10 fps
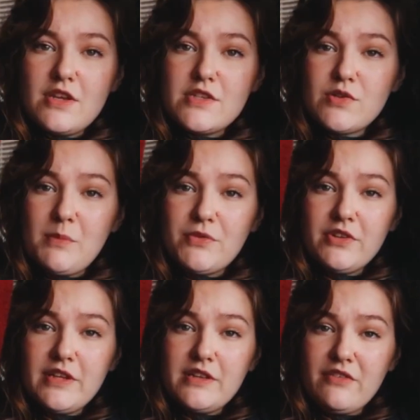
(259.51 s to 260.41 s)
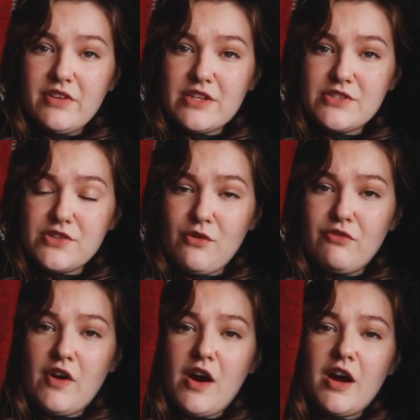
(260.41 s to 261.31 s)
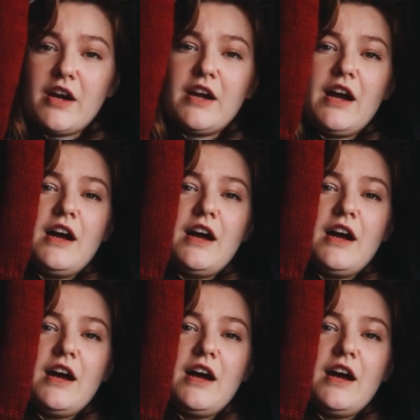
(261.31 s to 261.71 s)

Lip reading: So I'm really loving it so far.